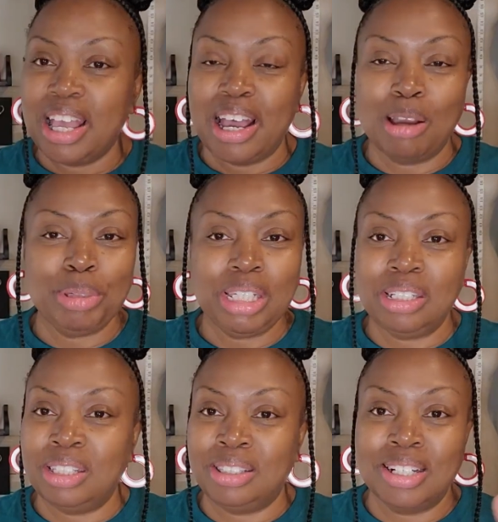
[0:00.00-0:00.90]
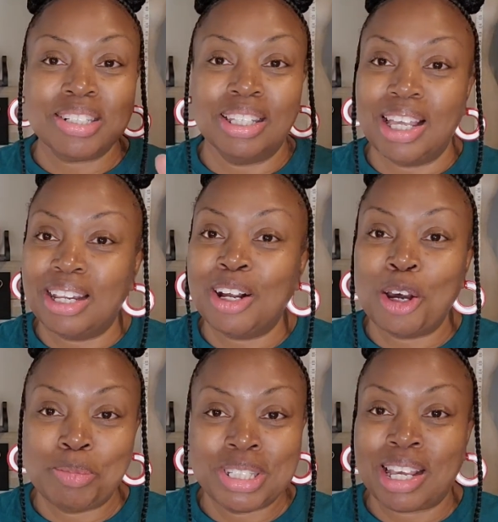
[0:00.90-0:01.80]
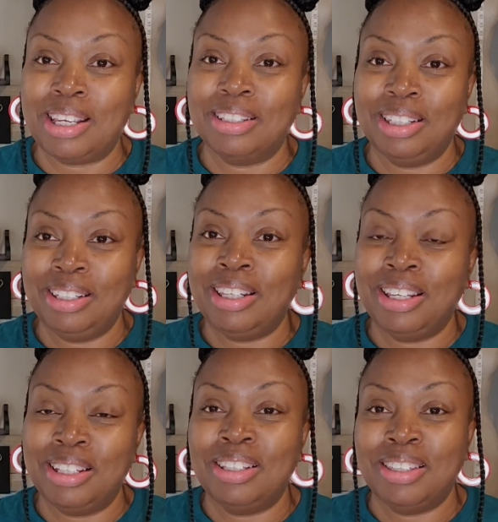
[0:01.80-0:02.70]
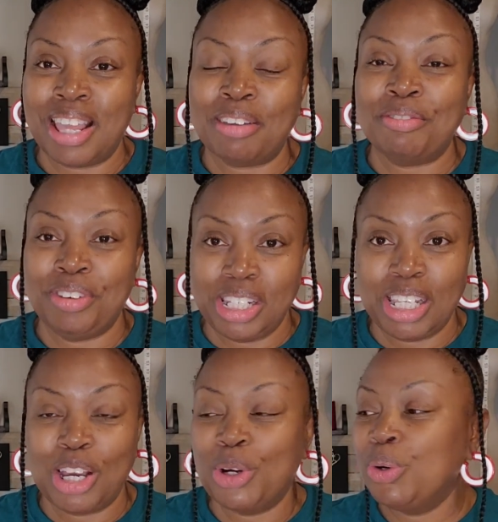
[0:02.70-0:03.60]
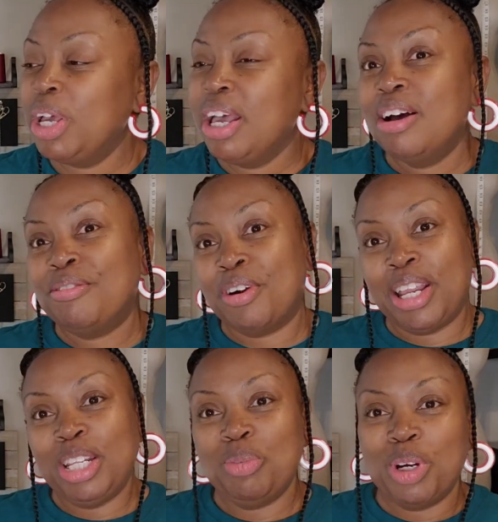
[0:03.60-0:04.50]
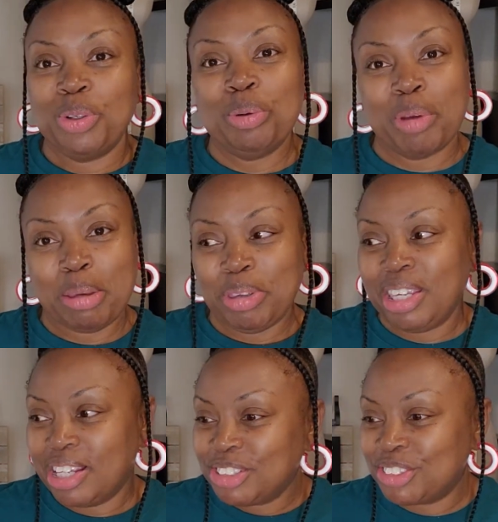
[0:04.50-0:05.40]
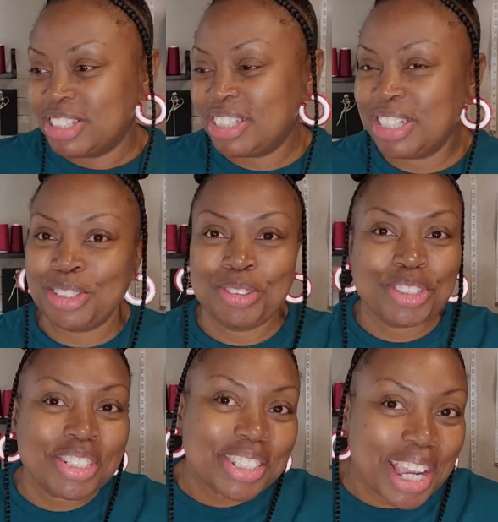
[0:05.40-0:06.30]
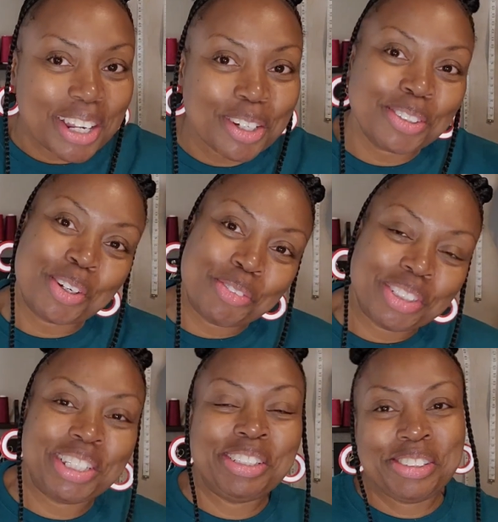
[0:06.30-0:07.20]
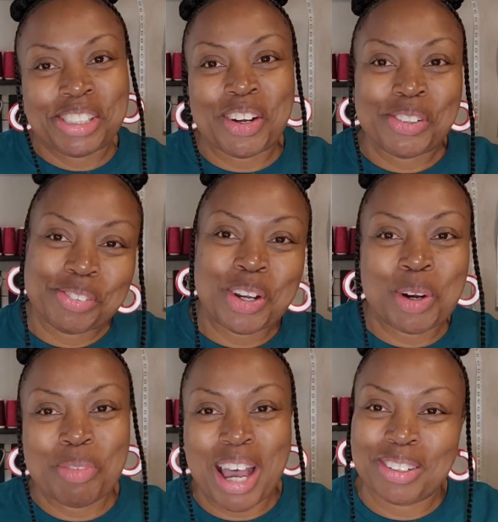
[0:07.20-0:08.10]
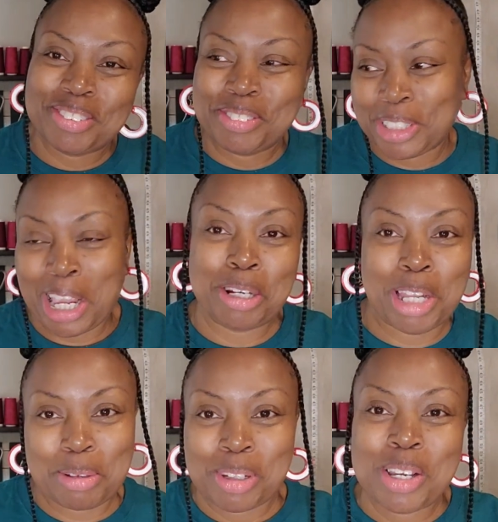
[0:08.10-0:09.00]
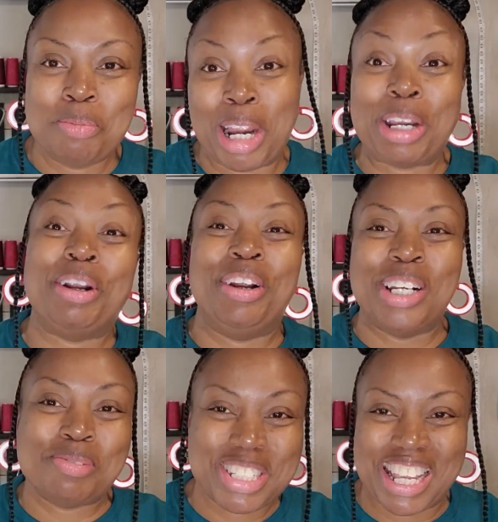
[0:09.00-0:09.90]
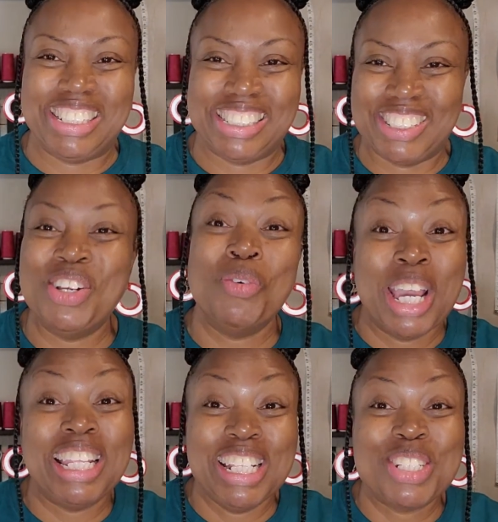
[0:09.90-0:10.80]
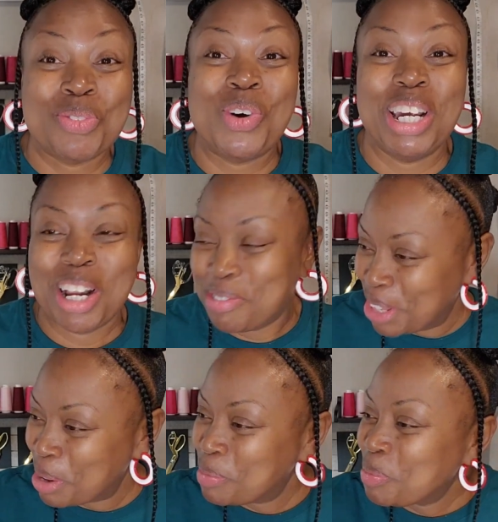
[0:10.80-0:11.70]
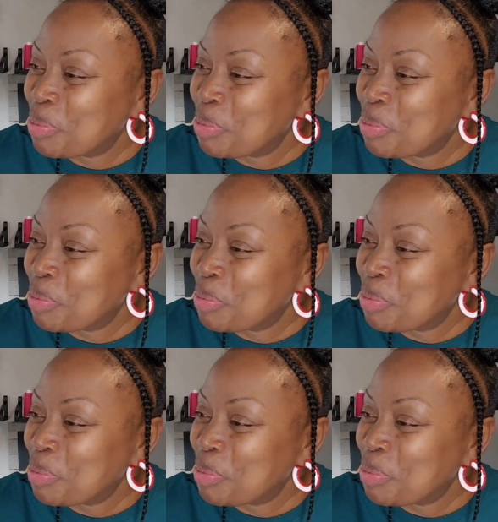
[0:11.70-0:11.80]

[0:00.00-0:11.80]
I mean, there's a lot of upcycling in that video for anyone who may be interested, new to the channel, don't really, know about kind of like my current obsession, at least one of them.